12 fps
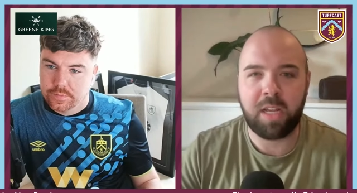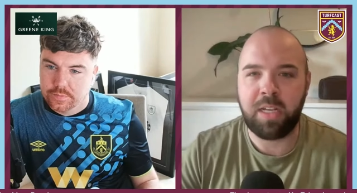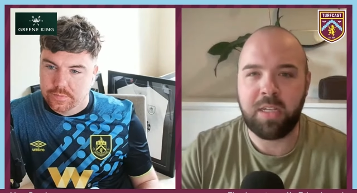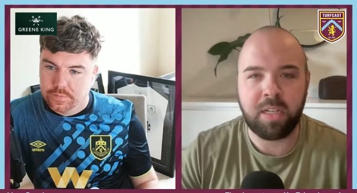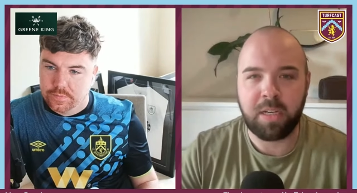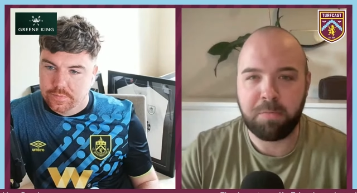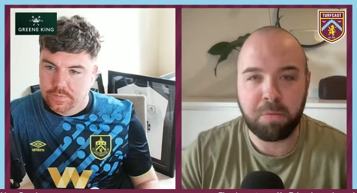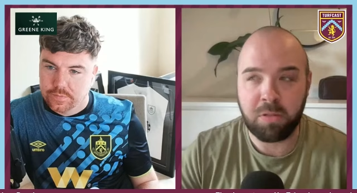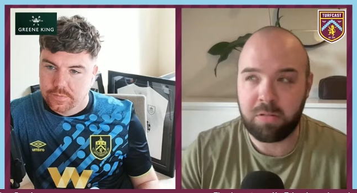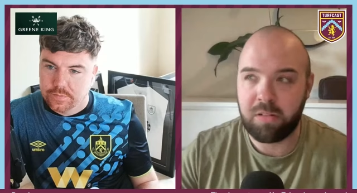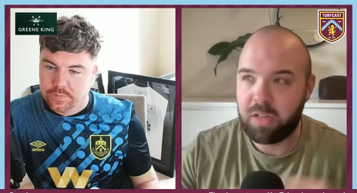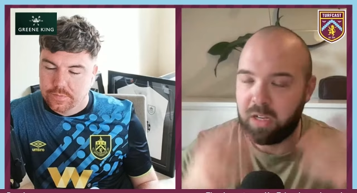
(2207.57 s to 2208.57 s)
Speaker 1: easy.
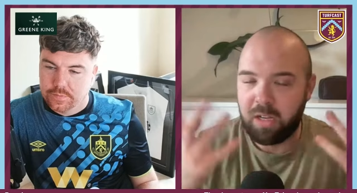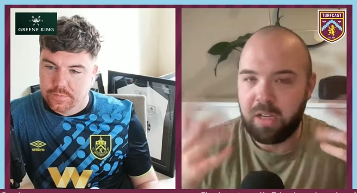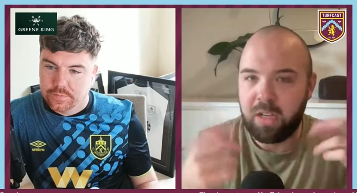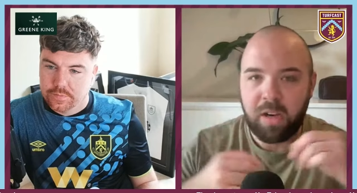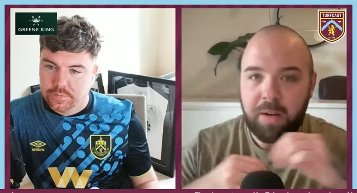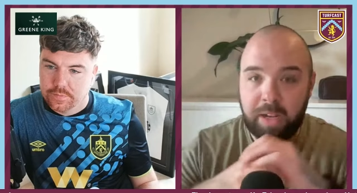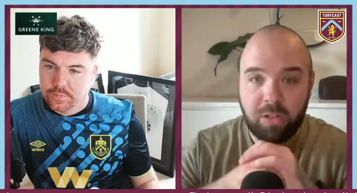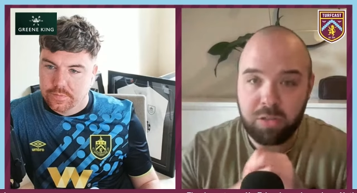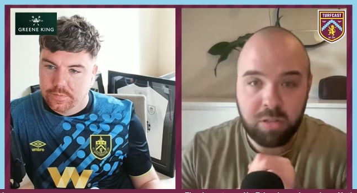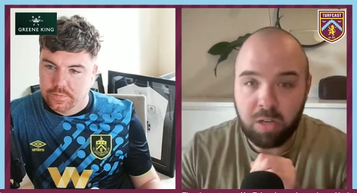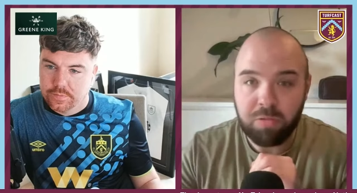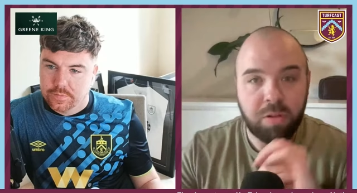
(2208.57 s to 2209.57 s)
But I
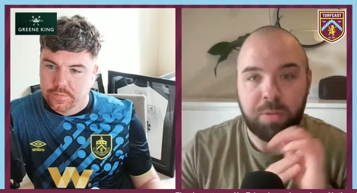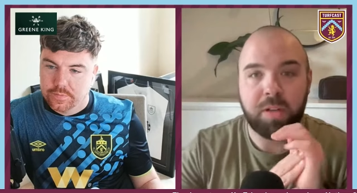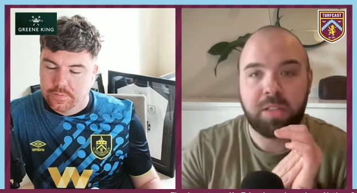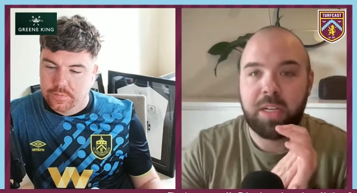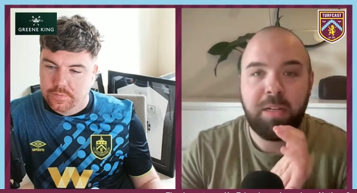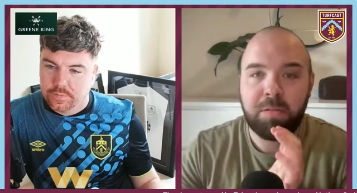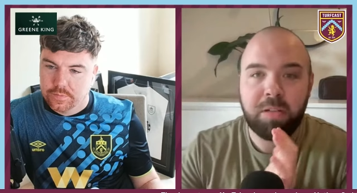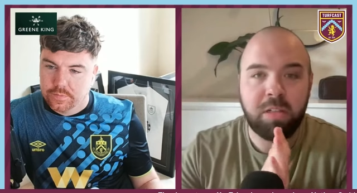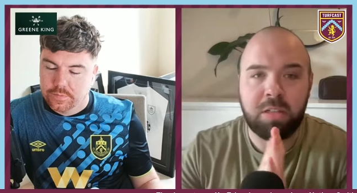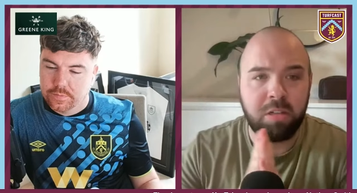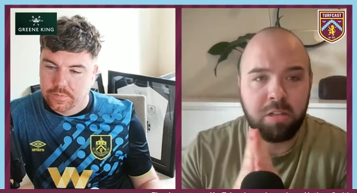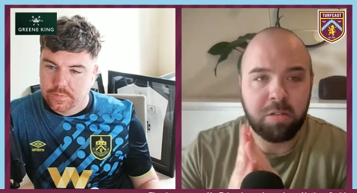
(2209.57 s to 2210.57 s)
just don't know what team's going
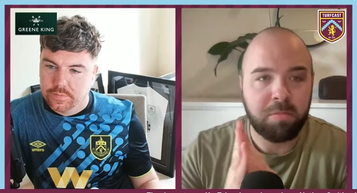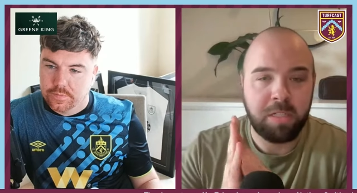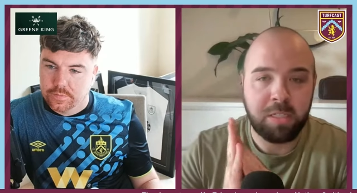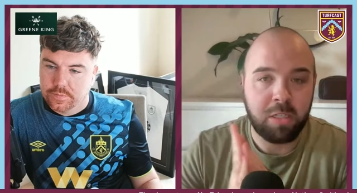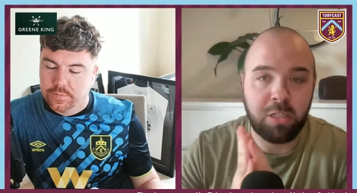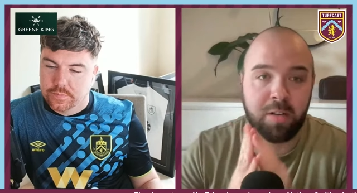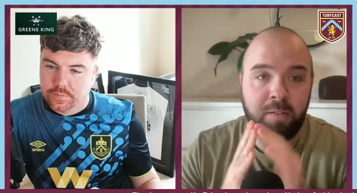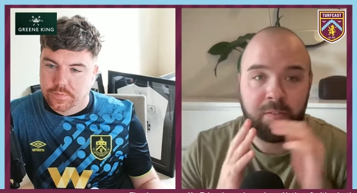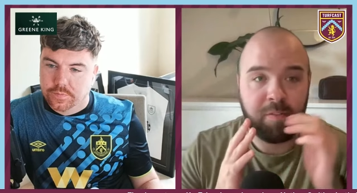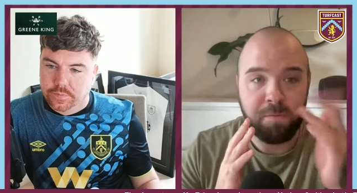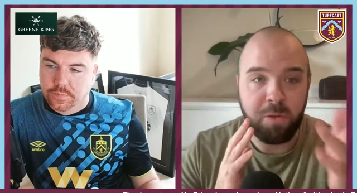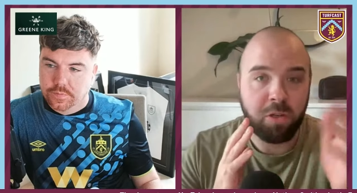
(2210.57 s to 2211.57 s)
to turn up in terms of
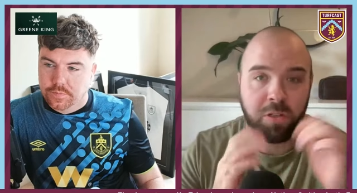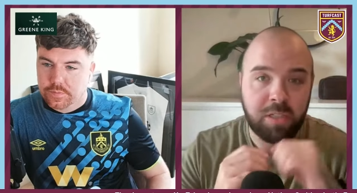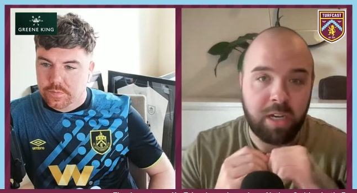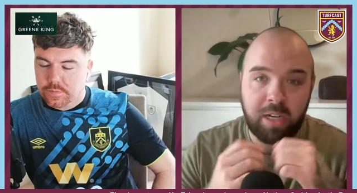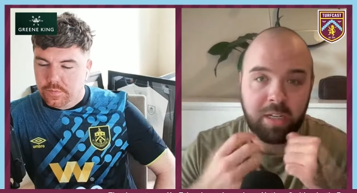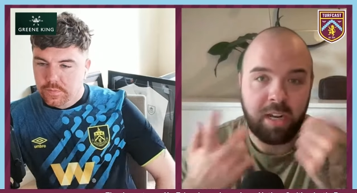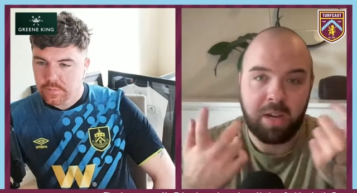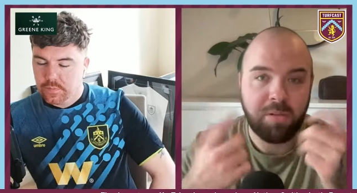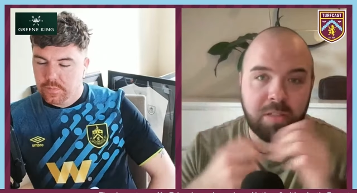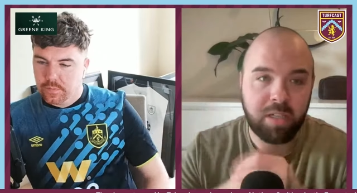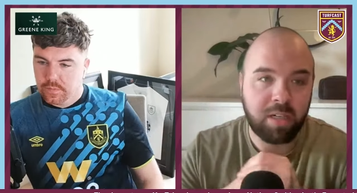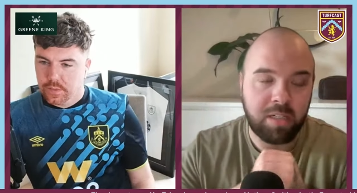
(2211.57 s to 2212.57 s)
from your side and our
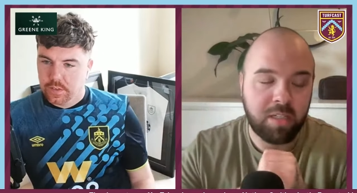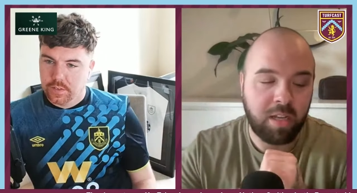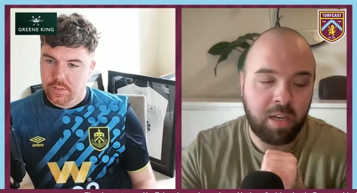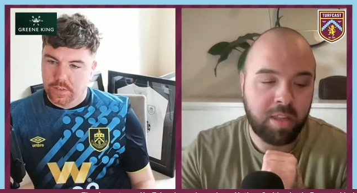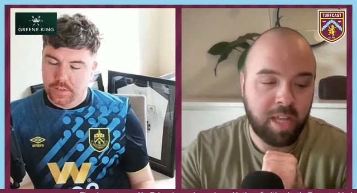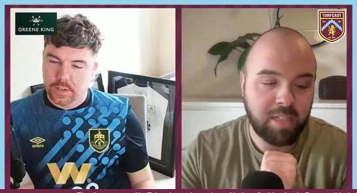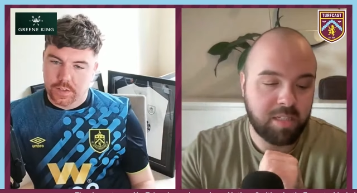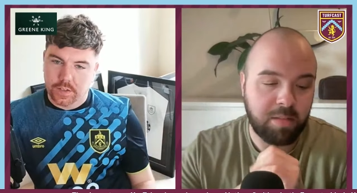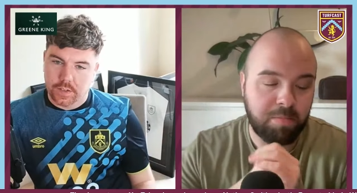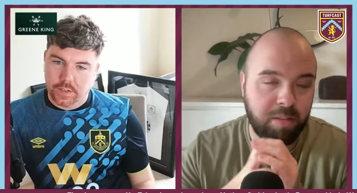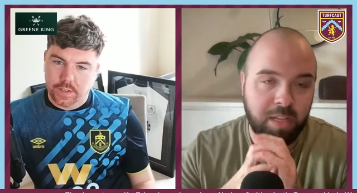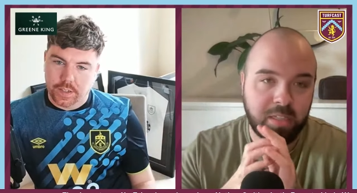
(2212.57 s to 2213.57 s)
side, and that's
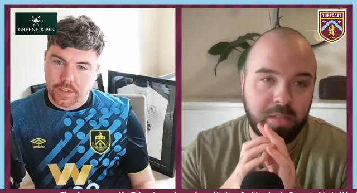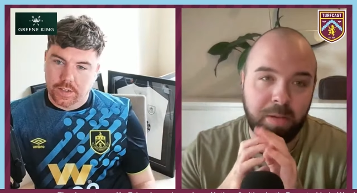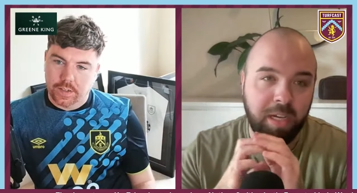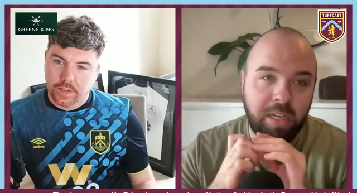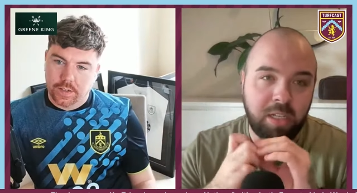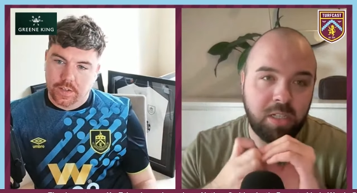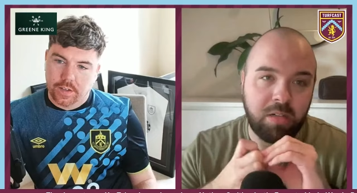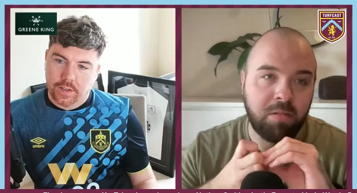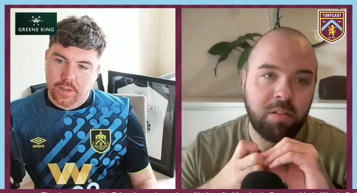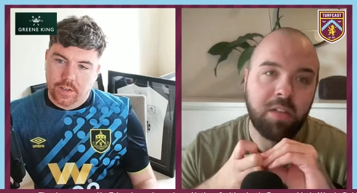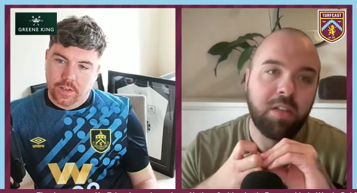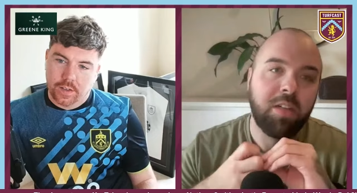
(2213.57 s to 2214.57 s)
Speaker 2: the main issue.
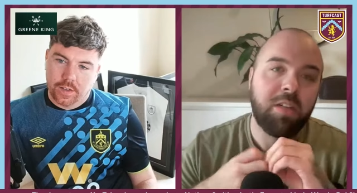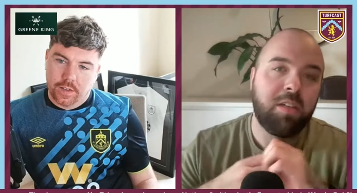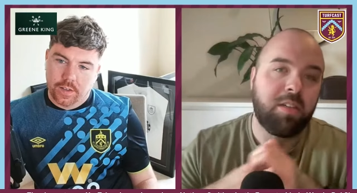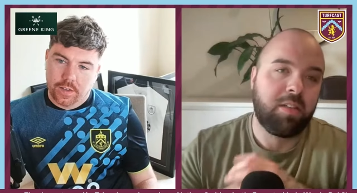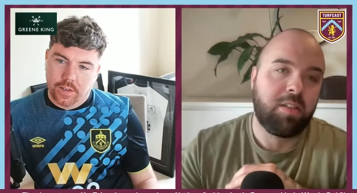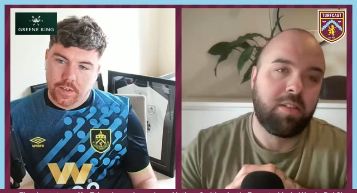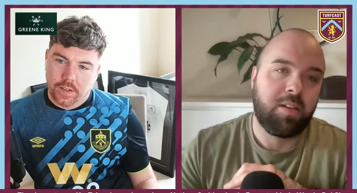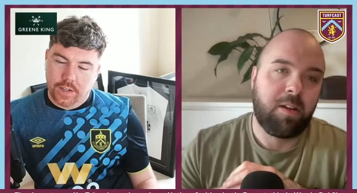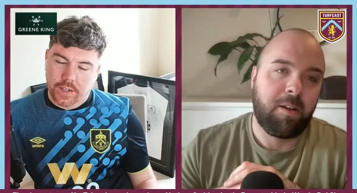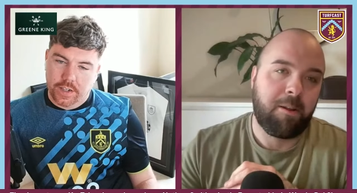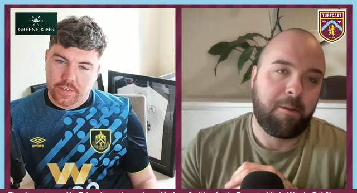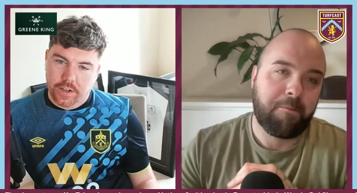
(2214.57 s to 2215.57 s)
I
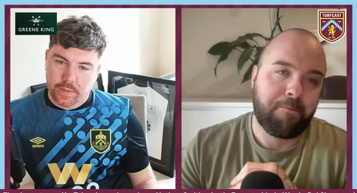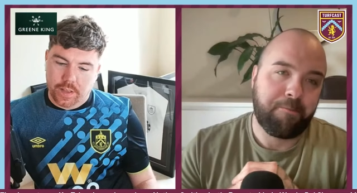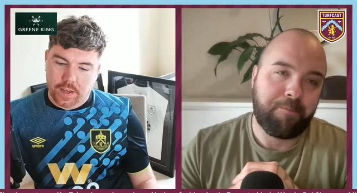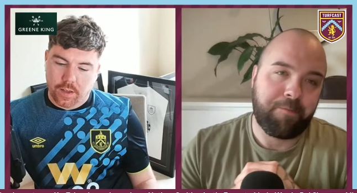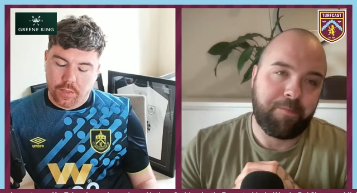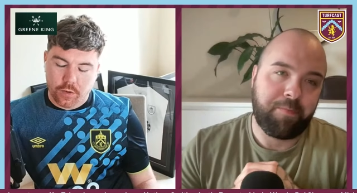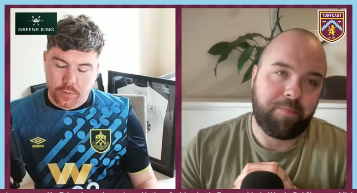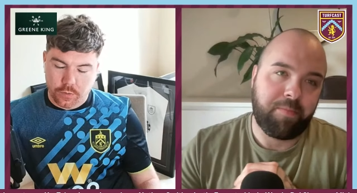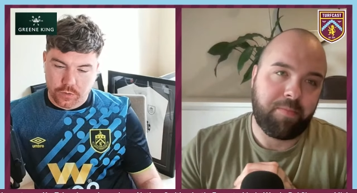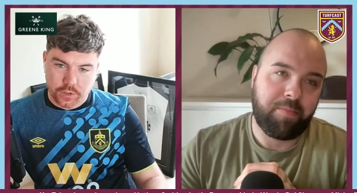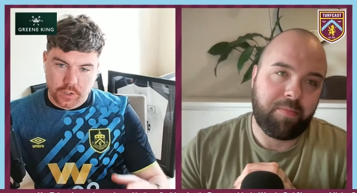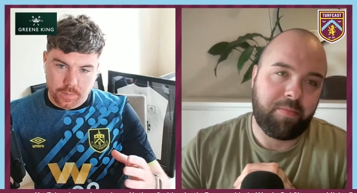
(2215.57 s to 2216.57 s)
agree with that. I thought you were just going
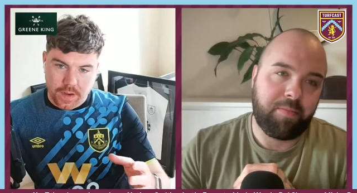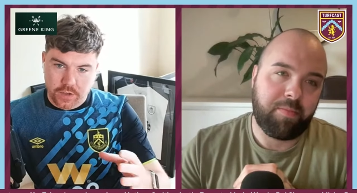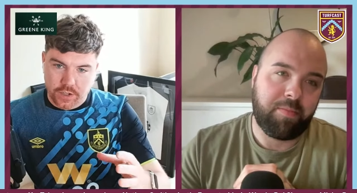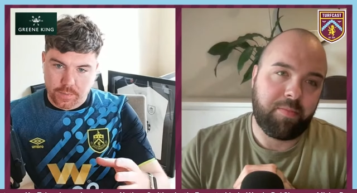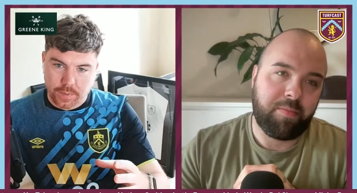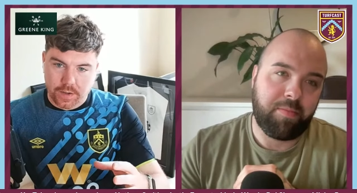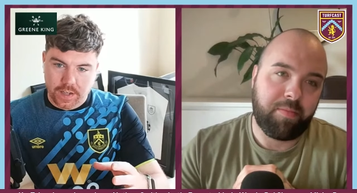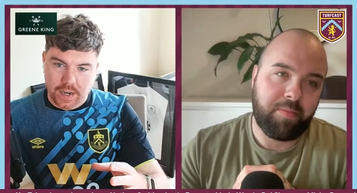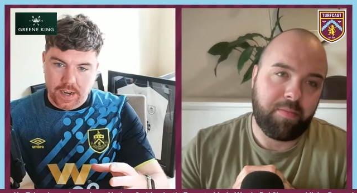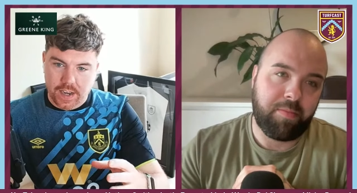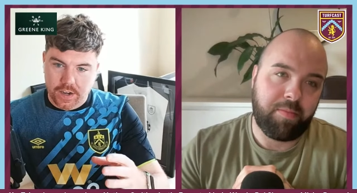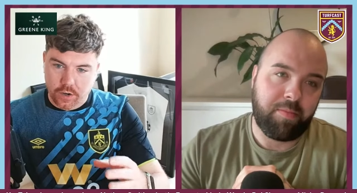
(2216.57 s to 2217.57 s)
to mention about
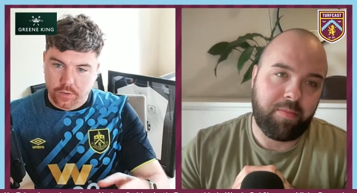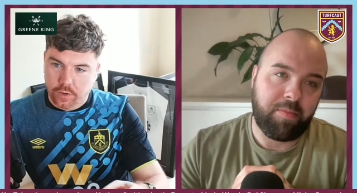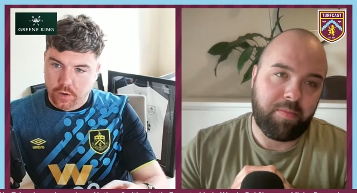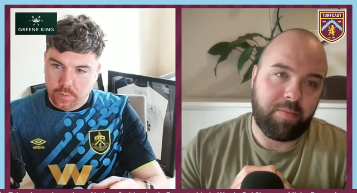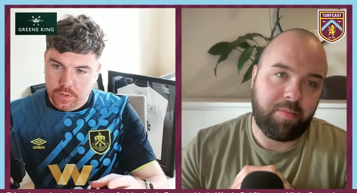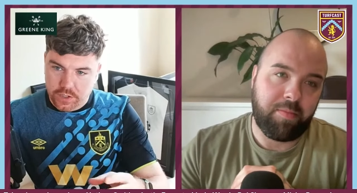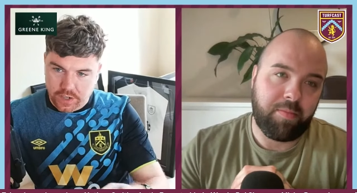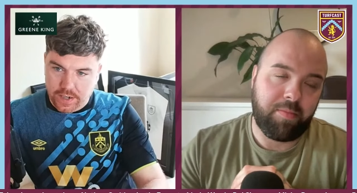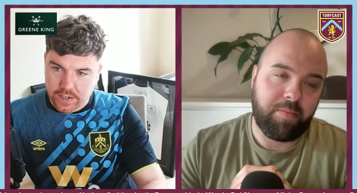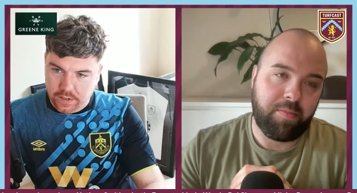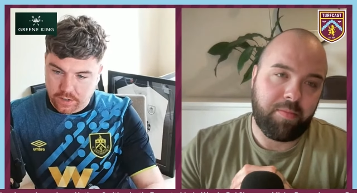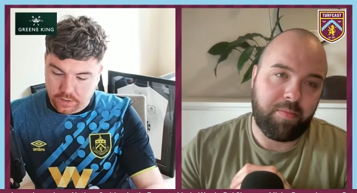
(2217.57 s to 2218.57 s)
United, not knowing which United are
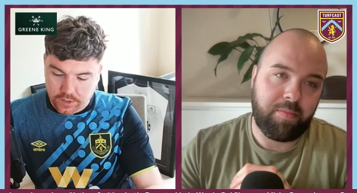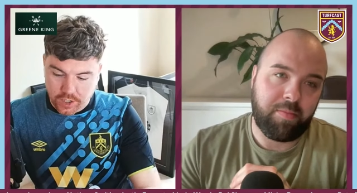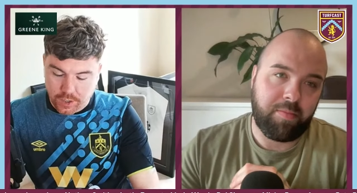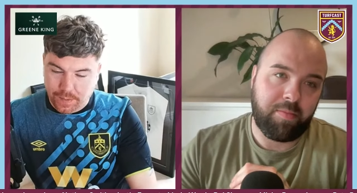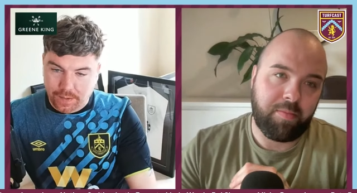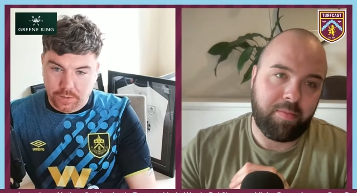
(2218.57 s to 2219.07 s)
going to turn up. I'm going to